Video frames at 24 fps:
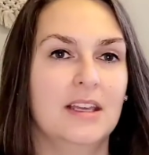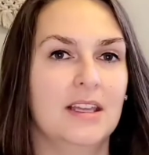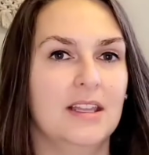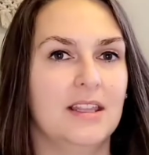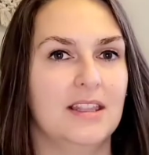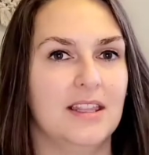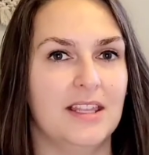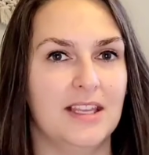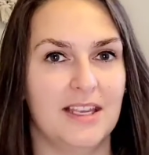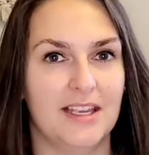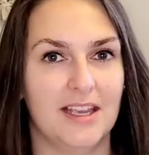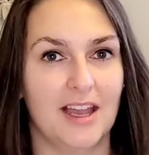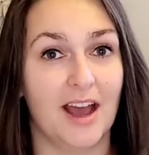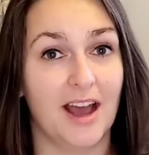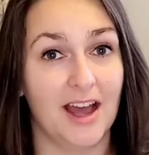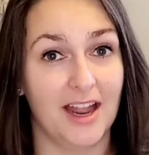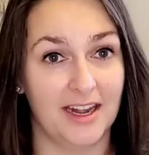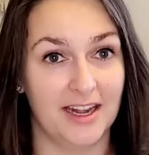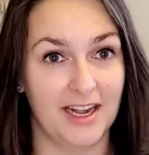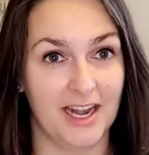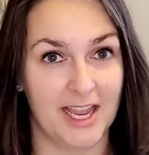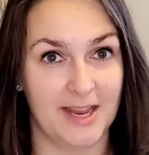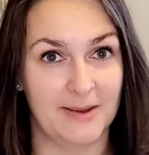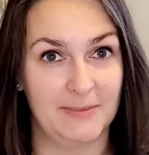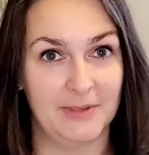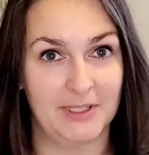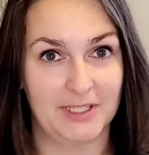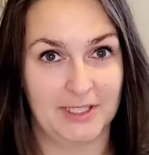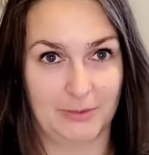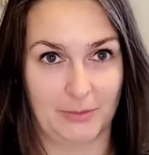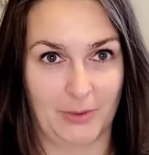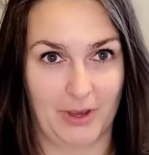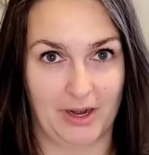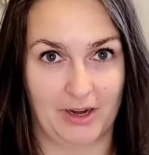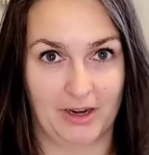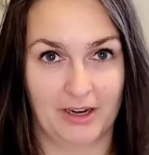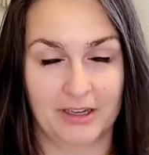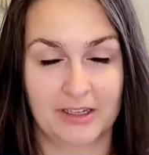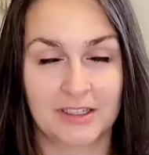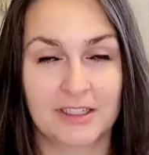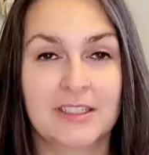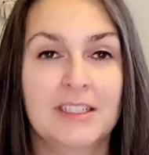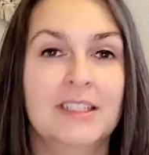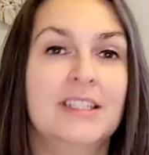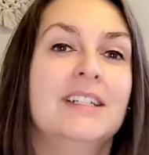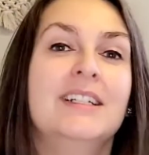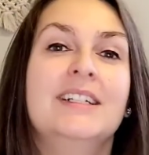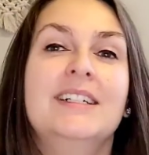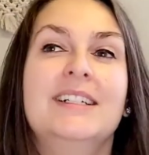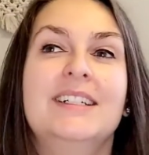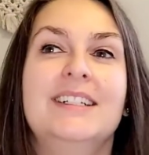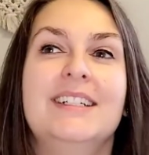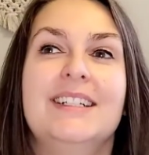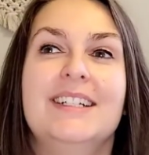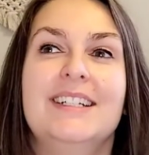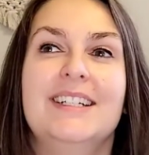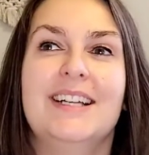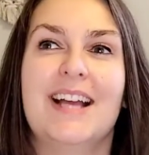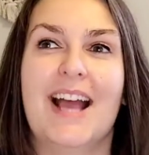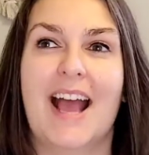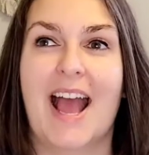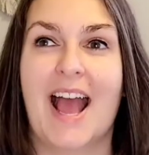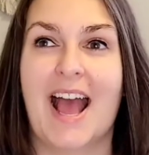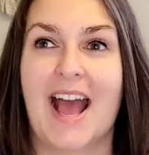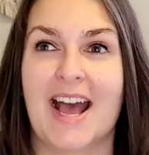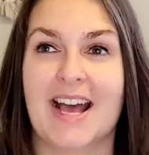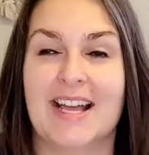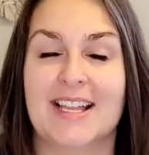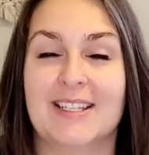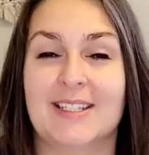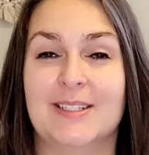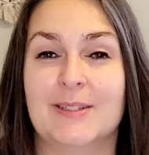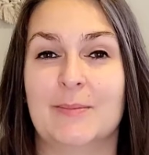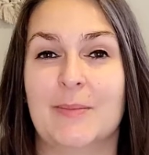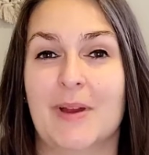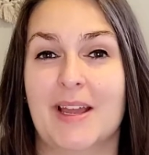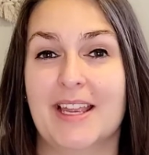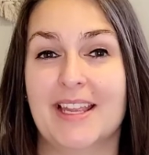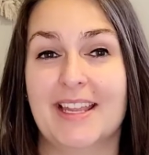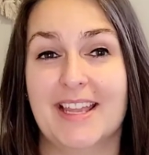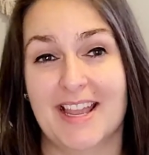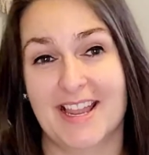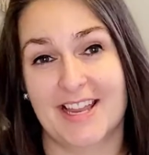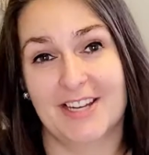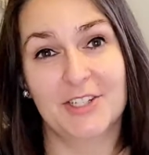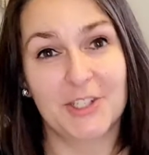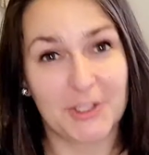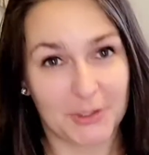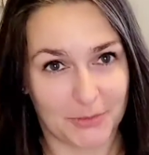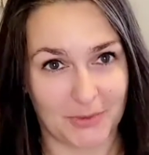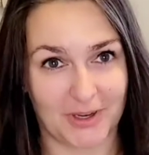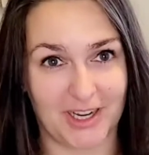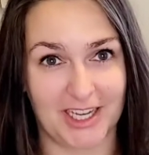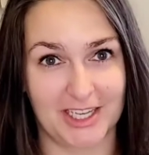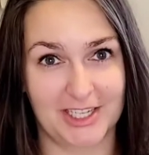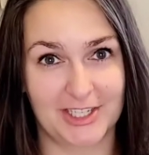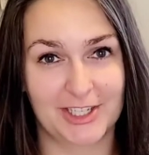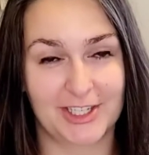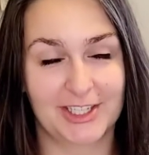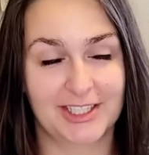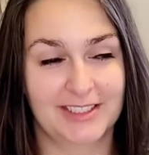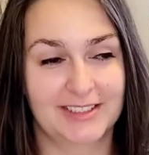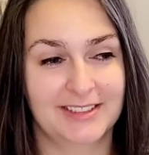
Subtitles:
the unnamed sweater as my gauge swatch,